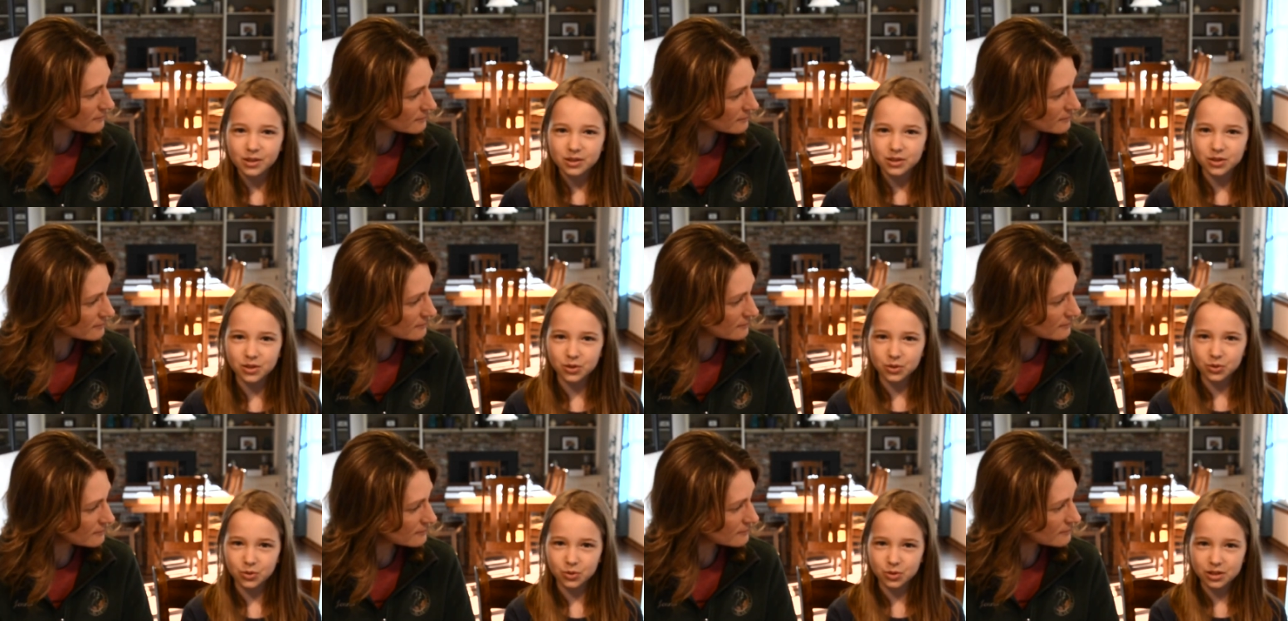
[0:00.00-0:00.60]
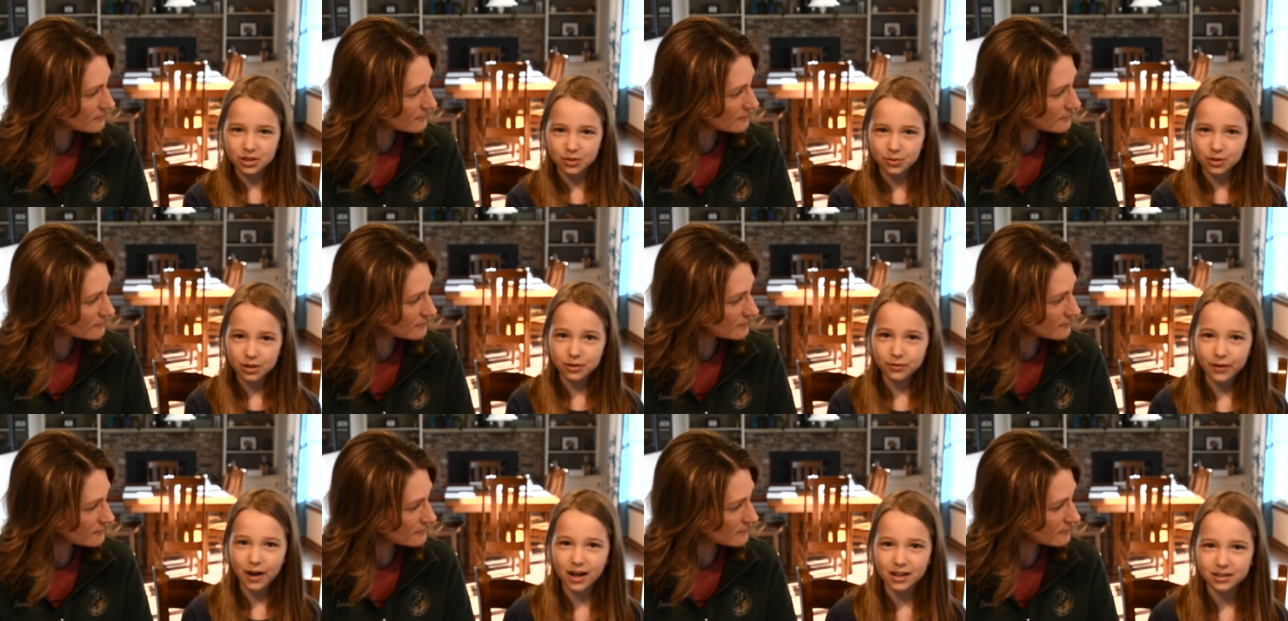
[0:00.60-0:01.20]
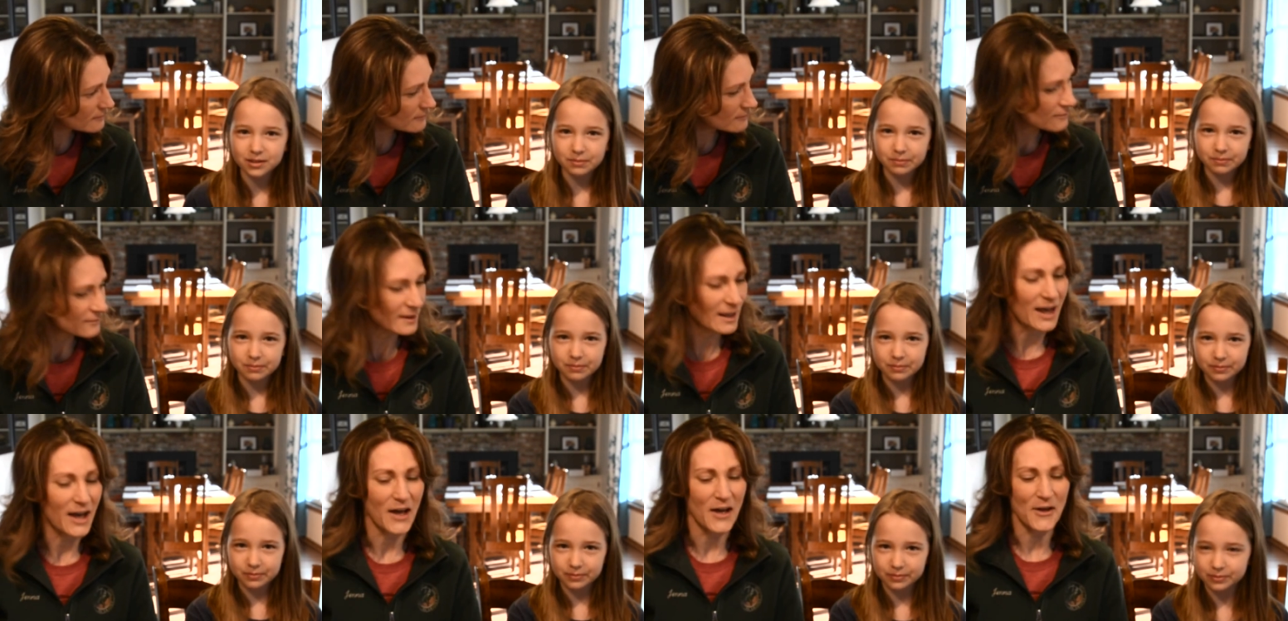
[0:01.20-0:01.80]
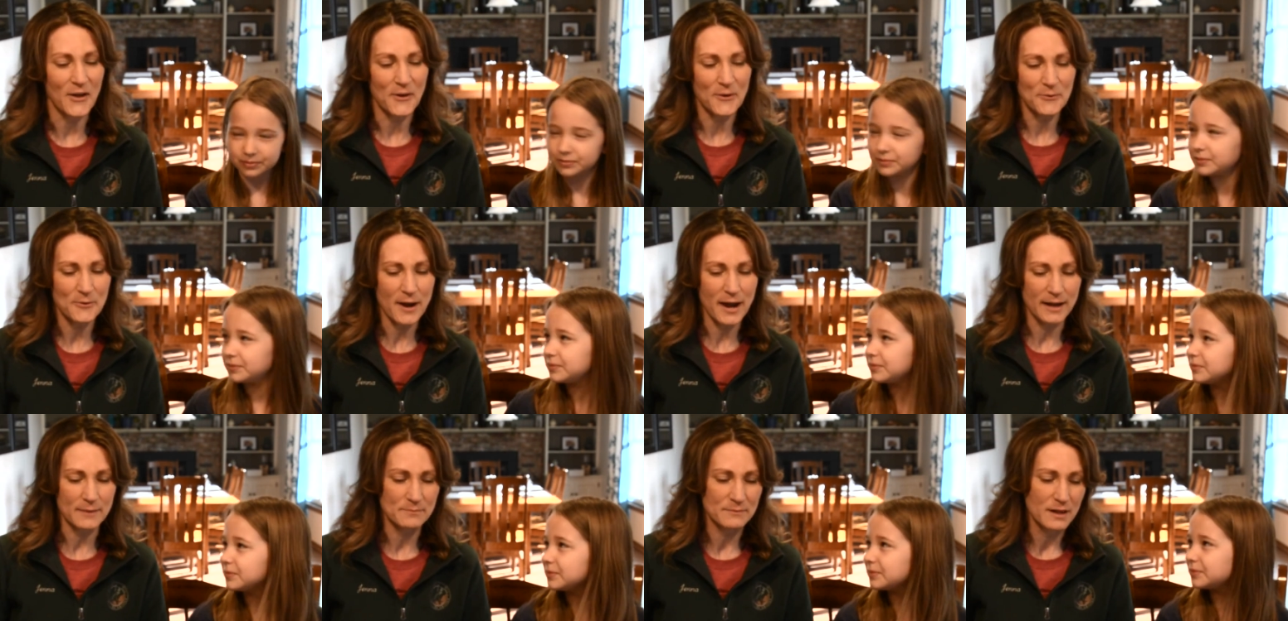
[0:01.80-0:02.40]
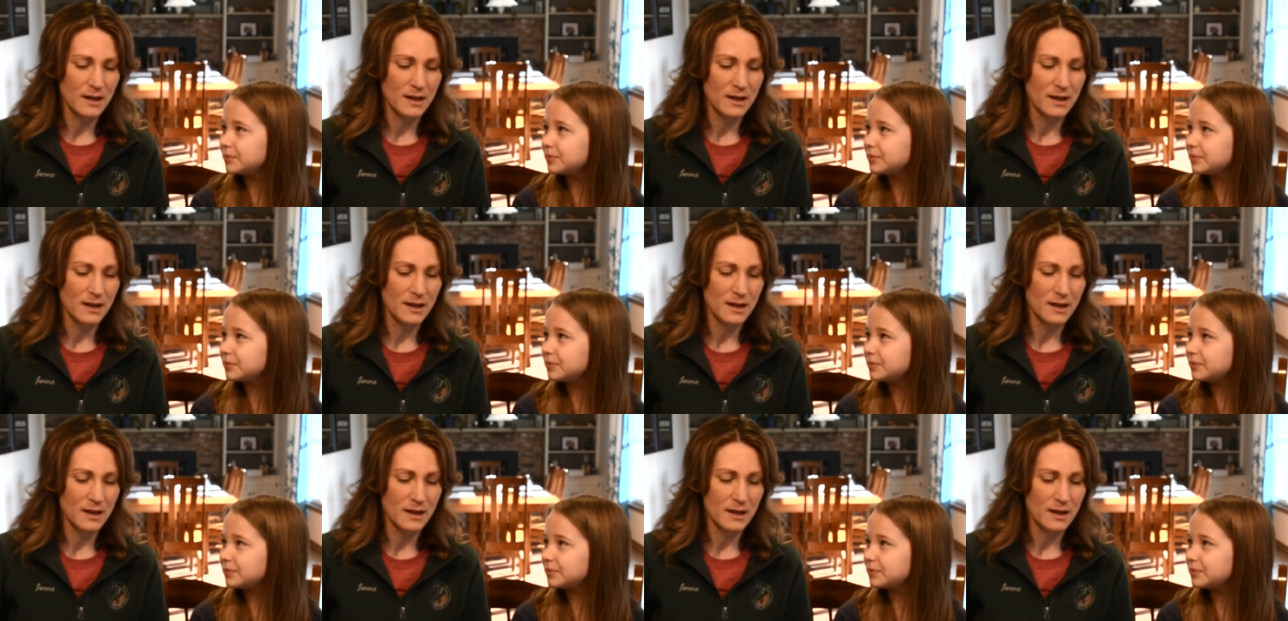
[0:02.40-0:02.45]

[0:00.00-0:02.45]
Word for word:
Speaker 1: to see what you find.
Speaker 2: All right.